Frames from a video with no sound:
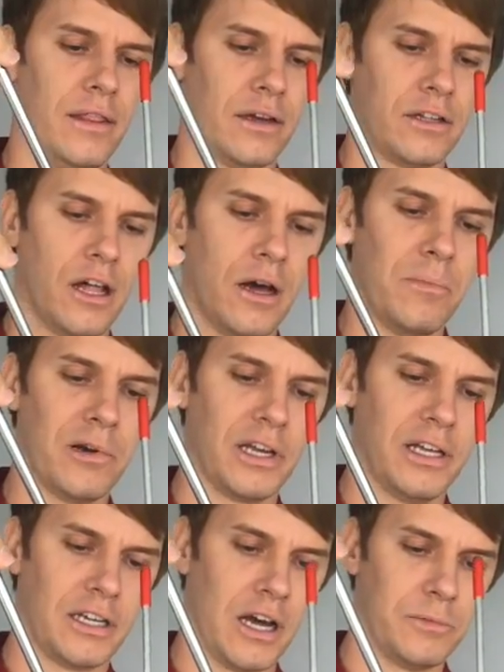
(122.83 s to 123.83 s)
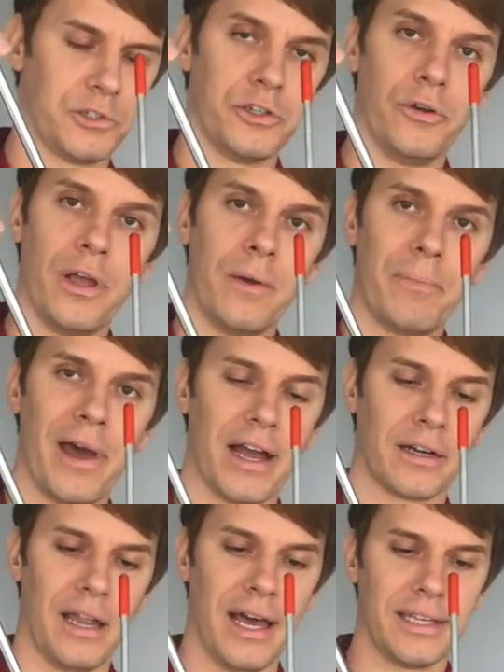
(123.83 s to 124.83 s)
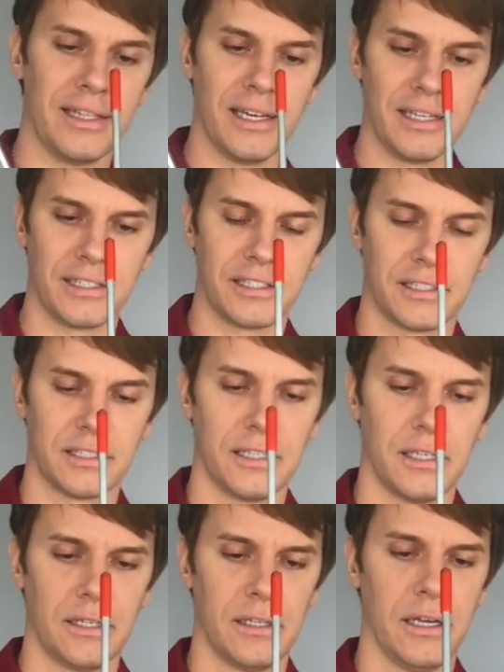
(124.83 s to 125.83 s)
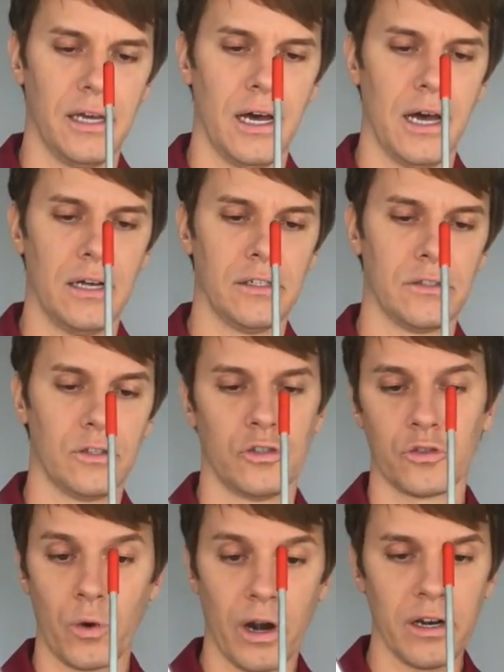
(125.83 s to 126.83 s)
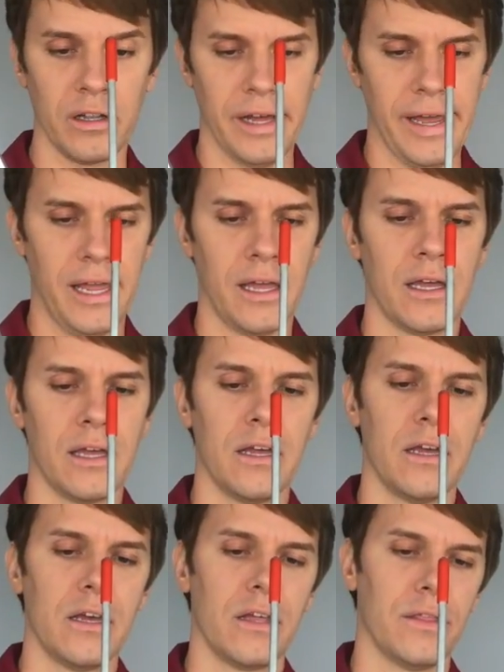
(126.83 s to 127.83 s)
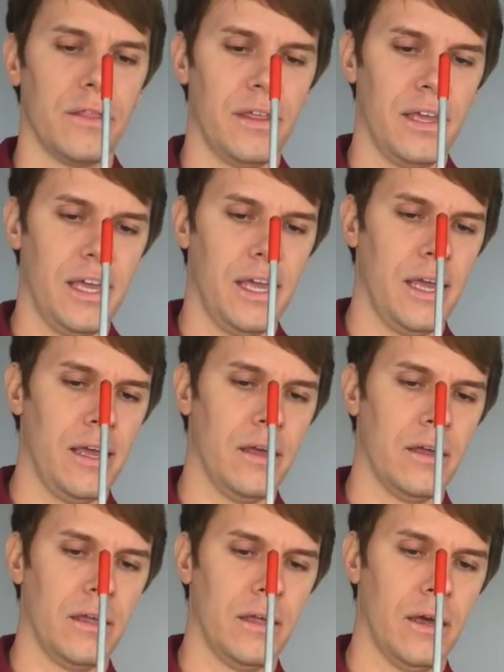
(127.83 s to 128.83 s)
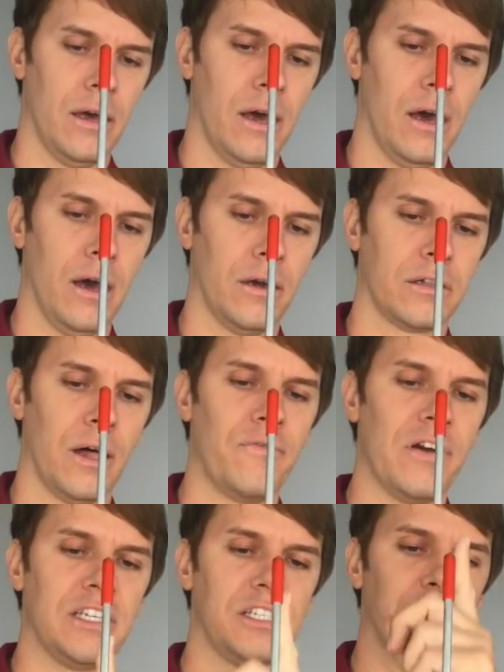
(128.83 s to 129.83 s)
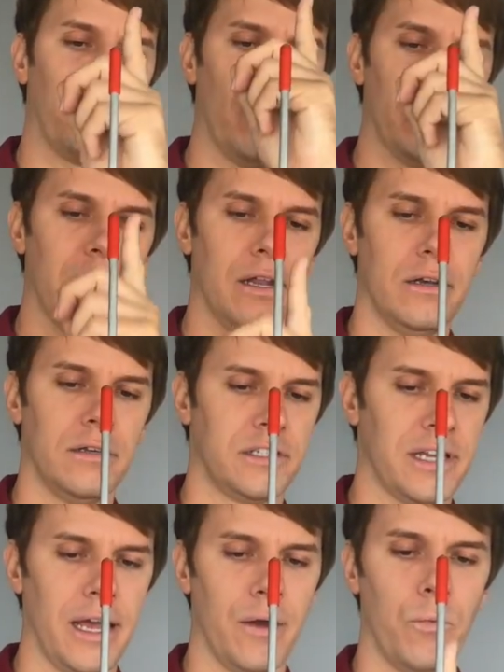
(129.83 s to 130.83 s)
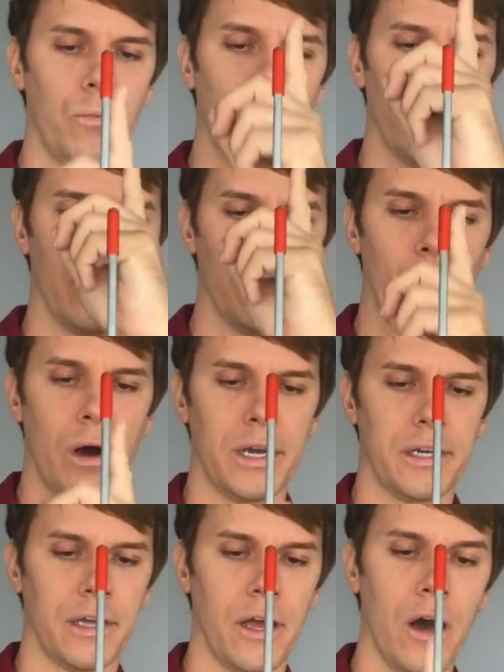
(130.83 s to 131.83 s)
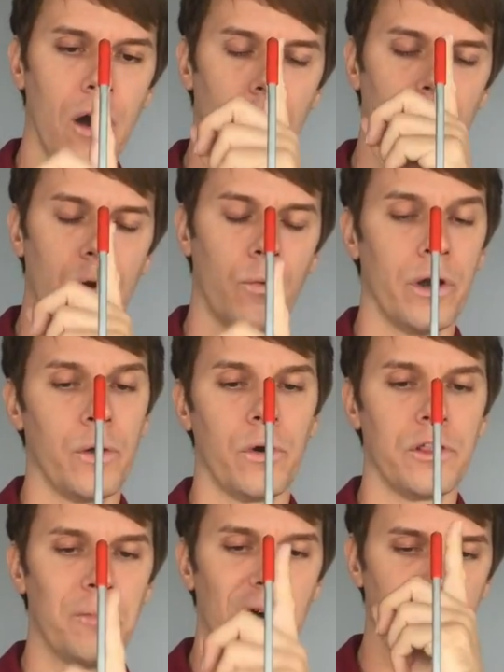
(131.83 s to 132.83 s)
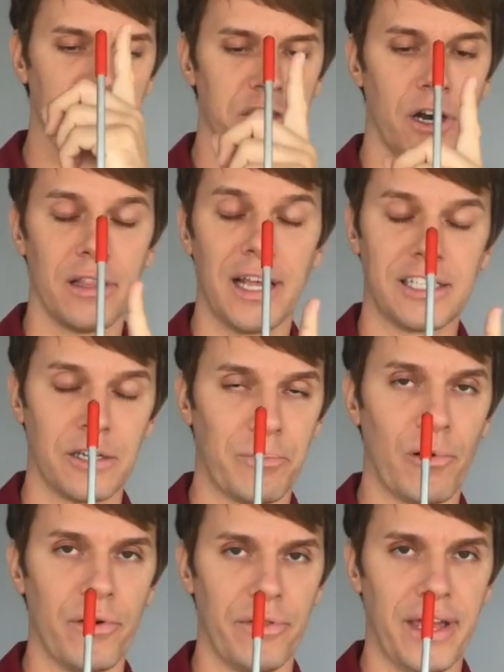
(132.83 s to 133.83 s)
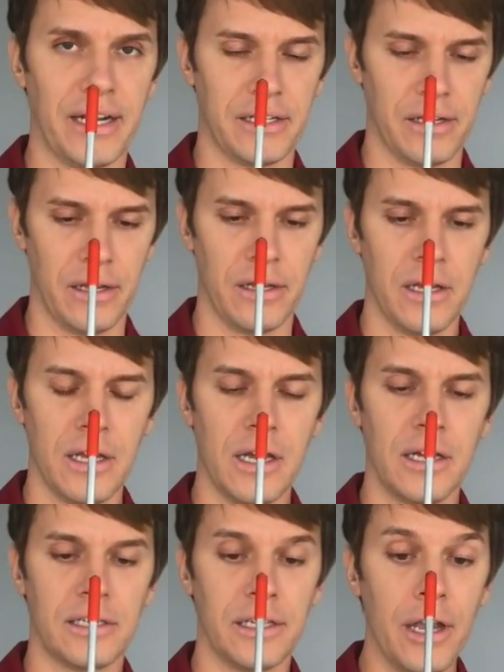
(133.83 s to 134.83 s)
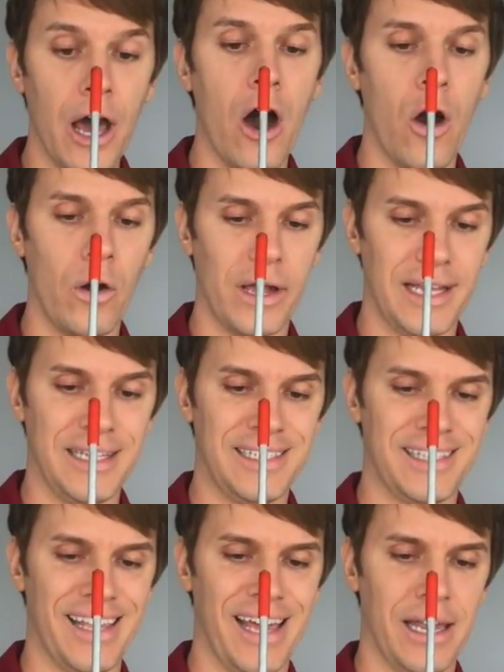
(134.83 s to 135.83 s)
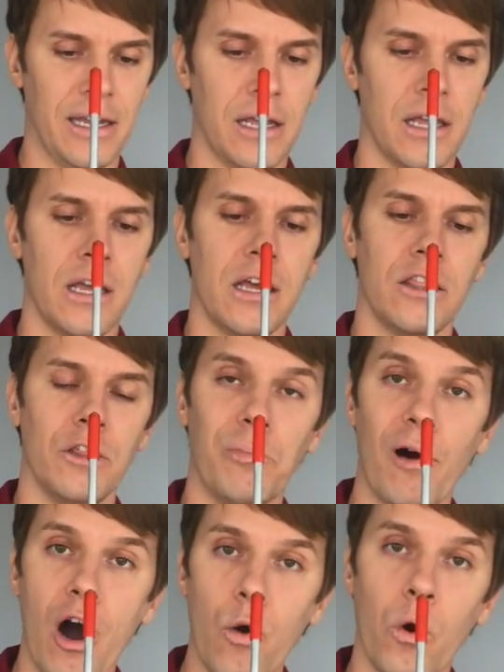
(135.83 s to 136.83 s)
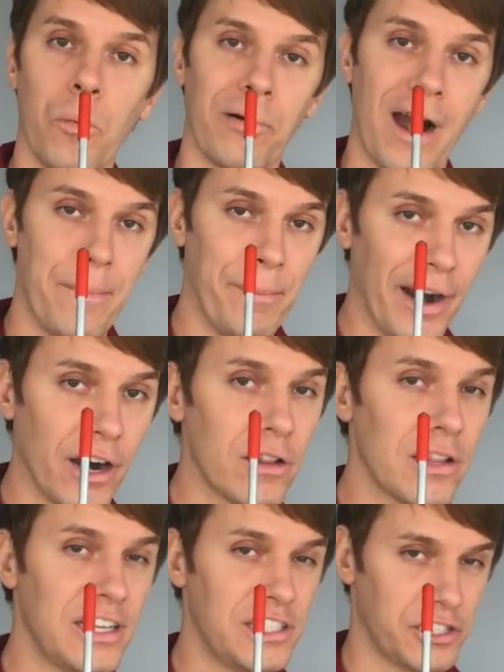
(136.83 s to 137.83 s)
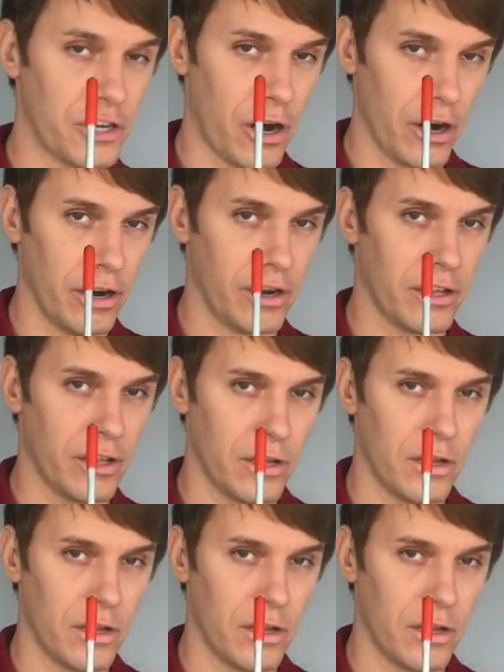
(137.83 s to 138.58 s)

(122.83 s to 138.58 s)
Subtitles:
the club comes through impact like this squarely, the club face is pointed, say, where you want it to go, where you want the ball to start. And that's an important thing to know, is that the ball will primarily start